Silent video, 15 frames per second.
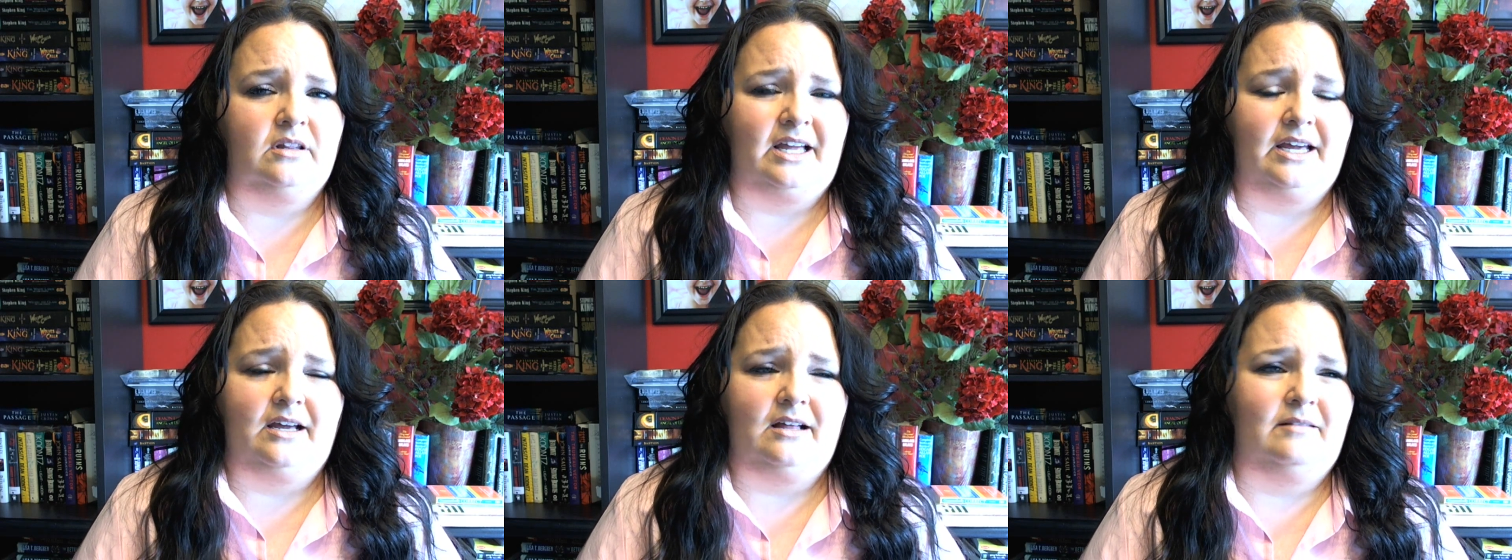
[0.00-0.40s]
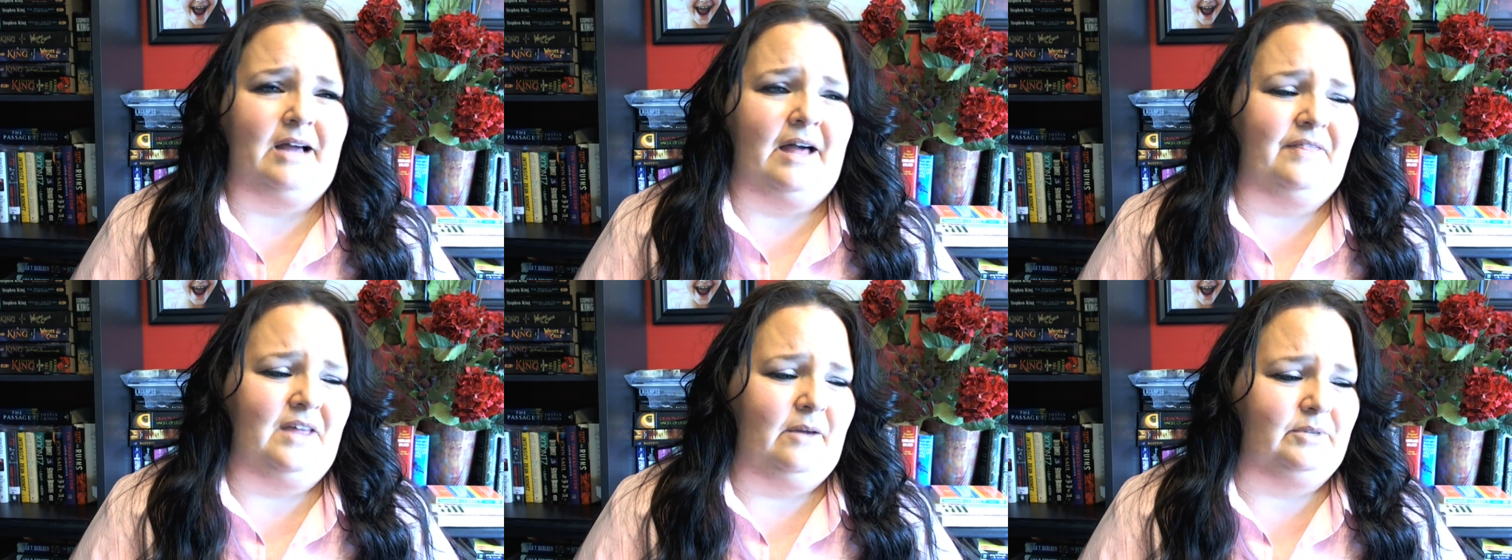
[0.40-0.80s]
Like,
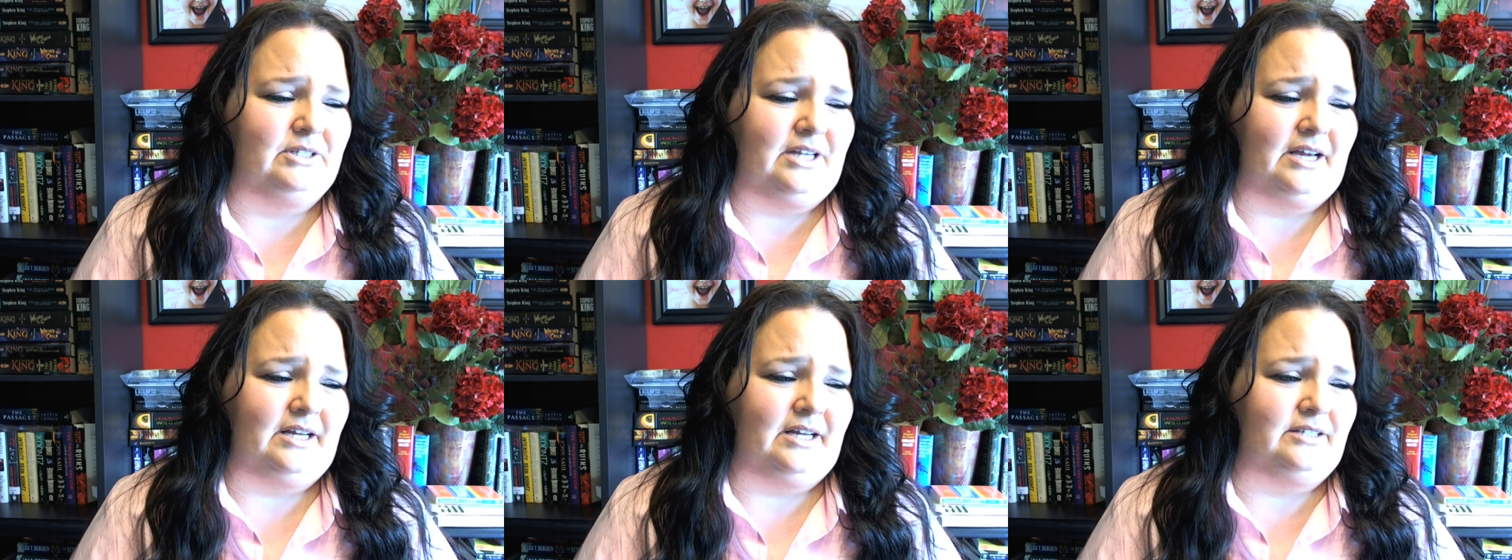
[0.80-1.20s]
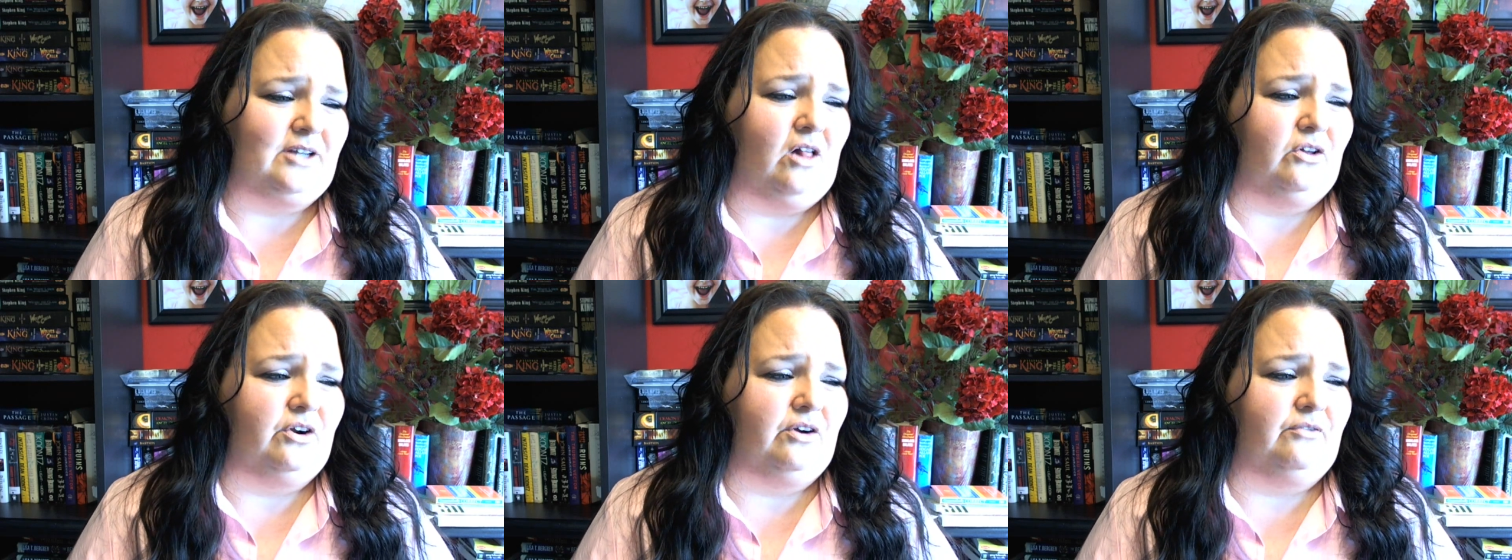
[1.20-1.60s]
I think it was like
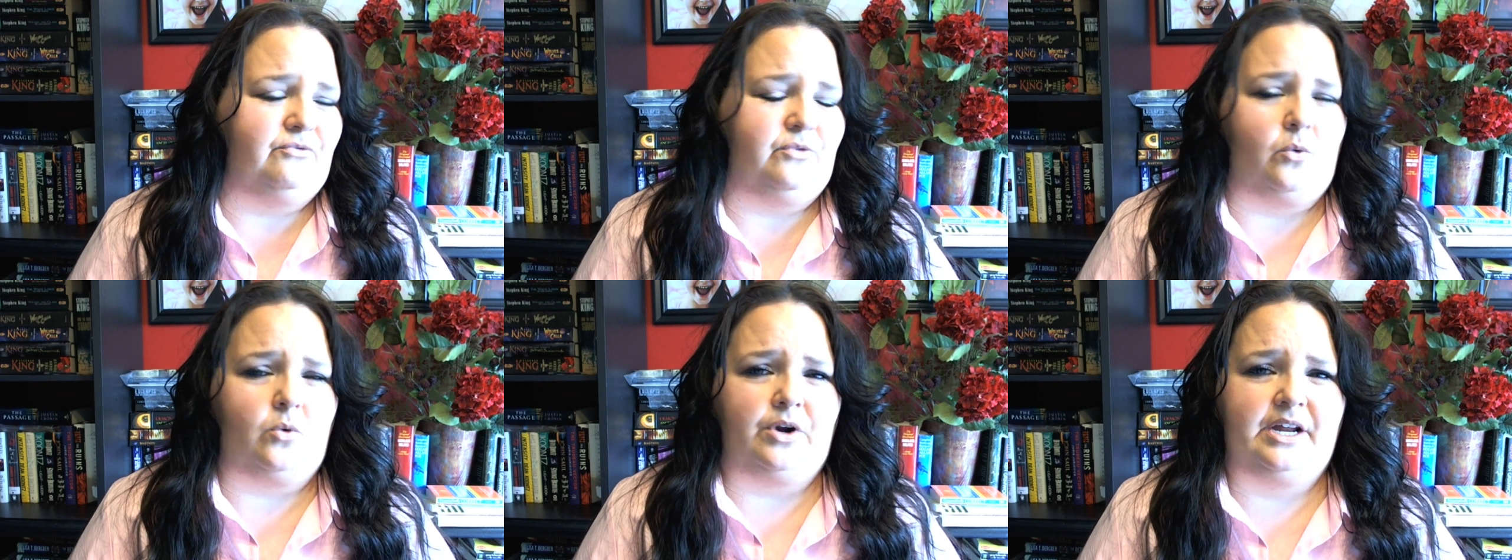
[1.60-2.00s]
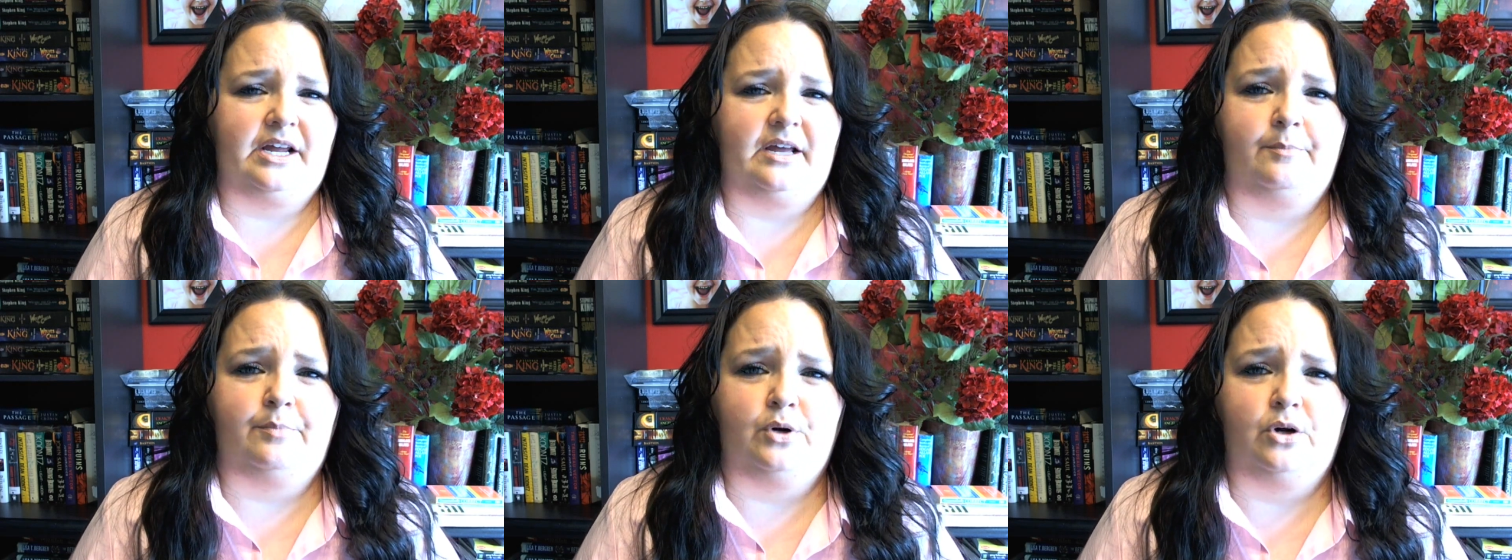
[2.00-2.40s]

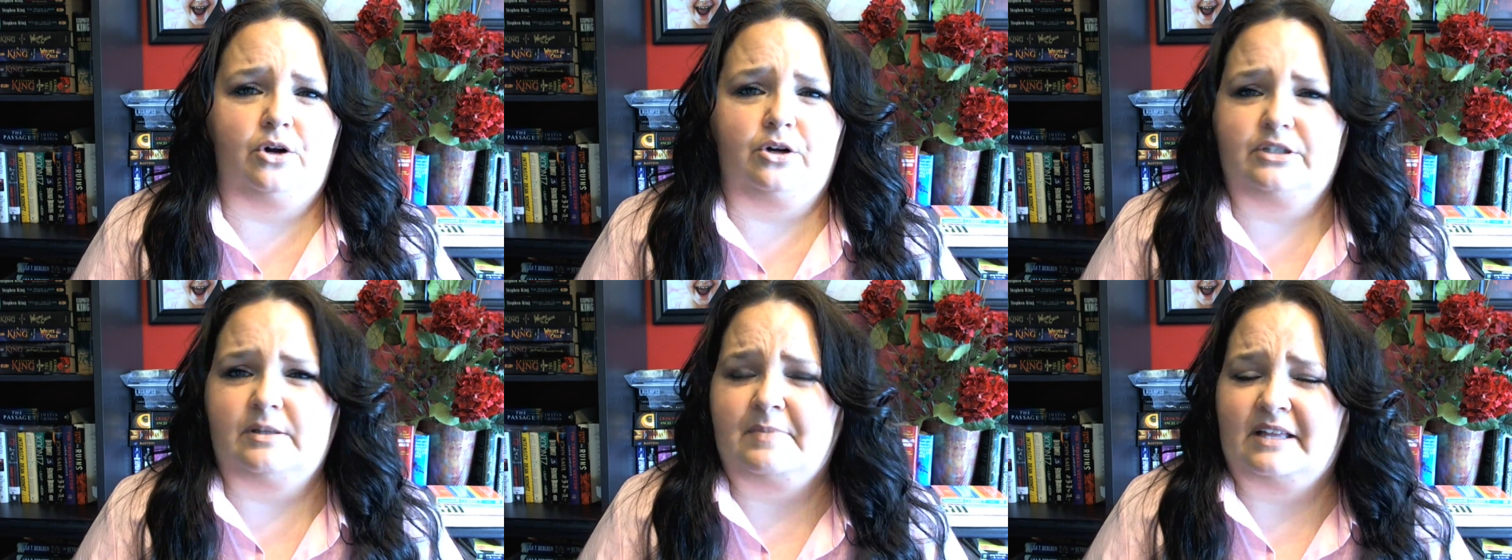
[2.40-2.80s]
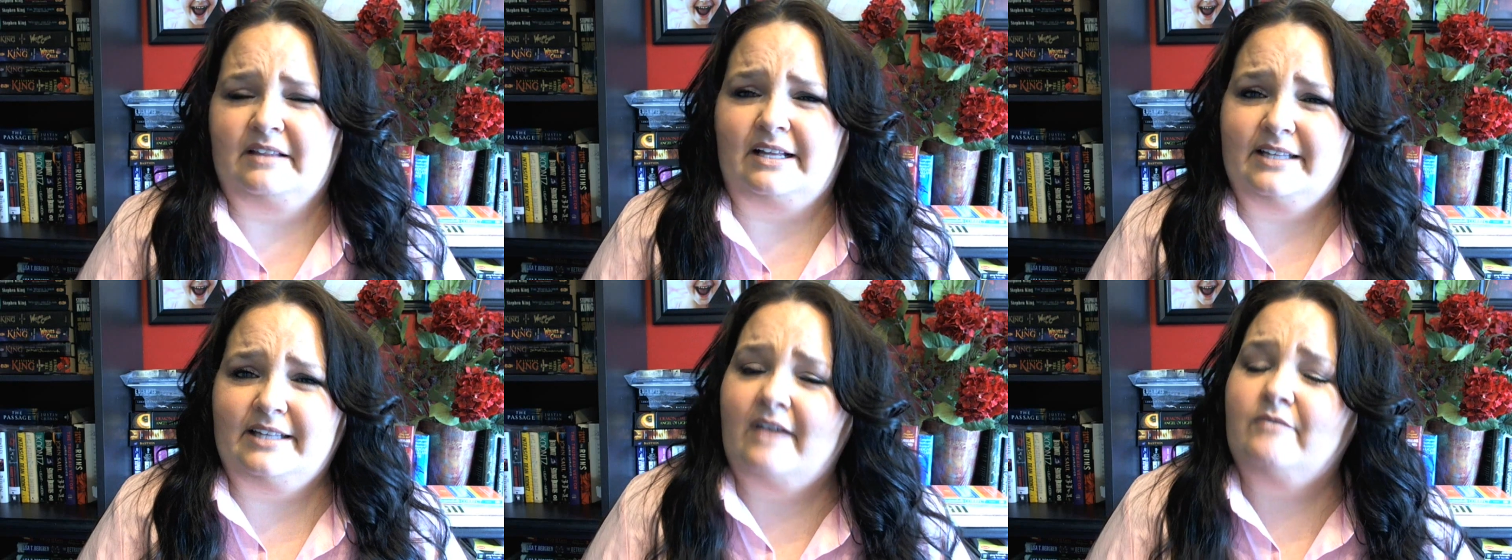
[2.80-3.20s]
$1.40 a book or something
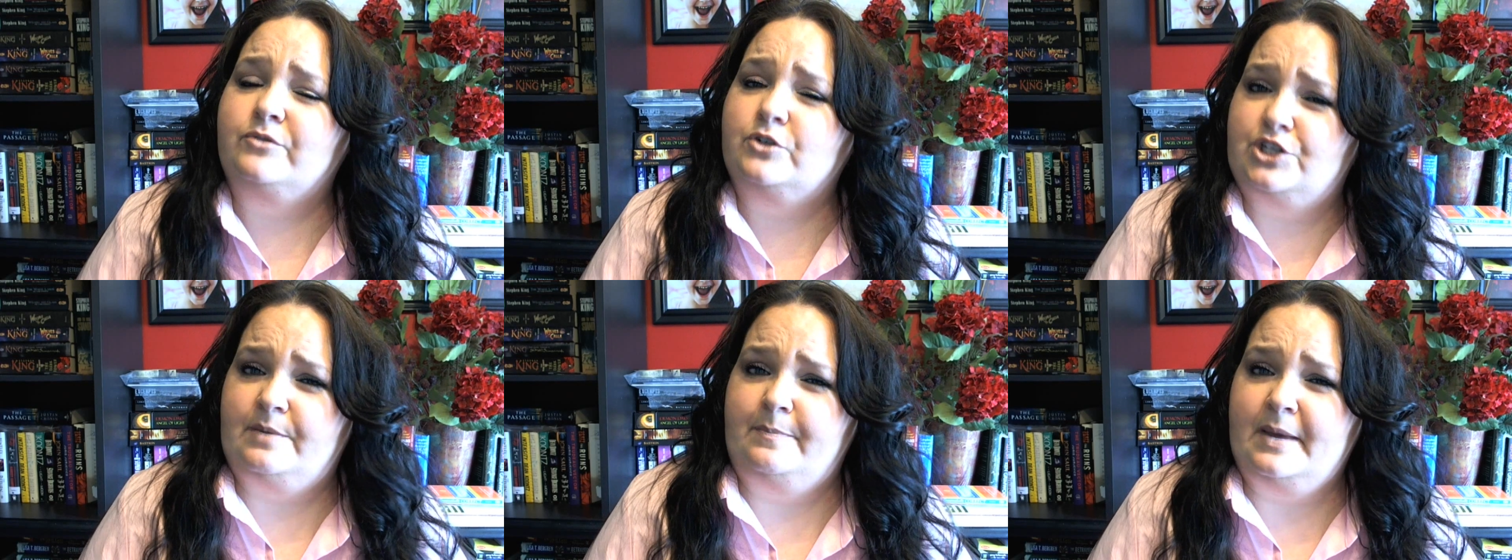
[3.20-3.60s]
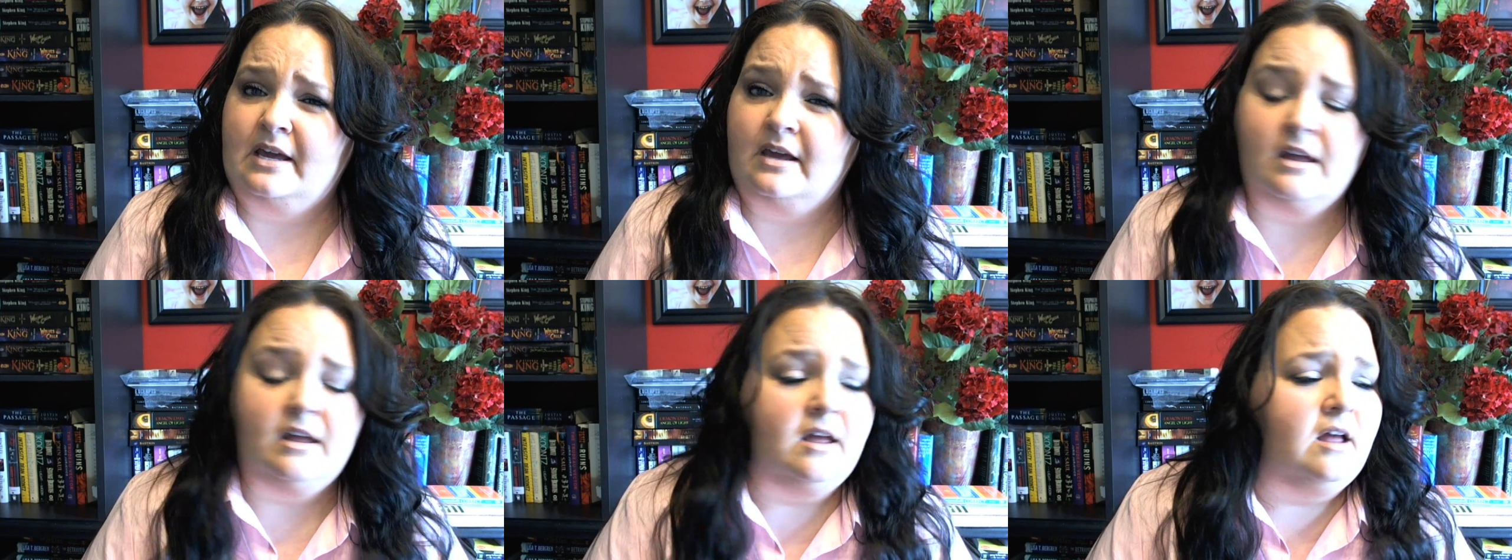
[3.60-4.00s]
like that for
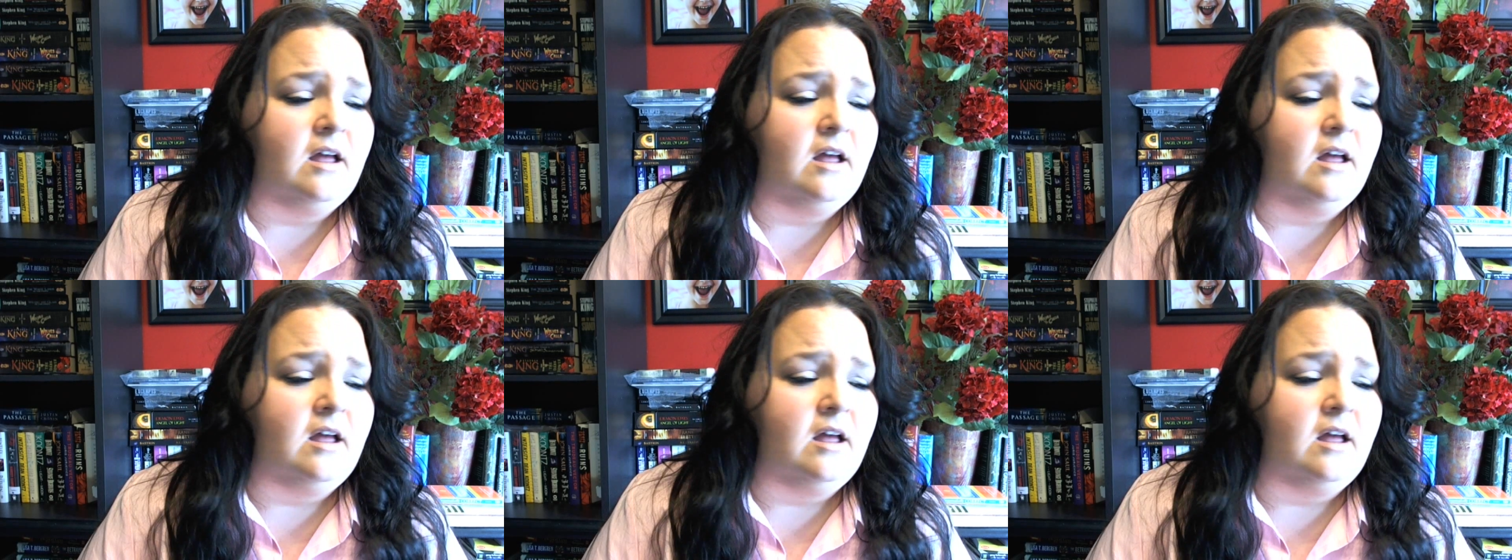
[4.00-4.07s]
shipping.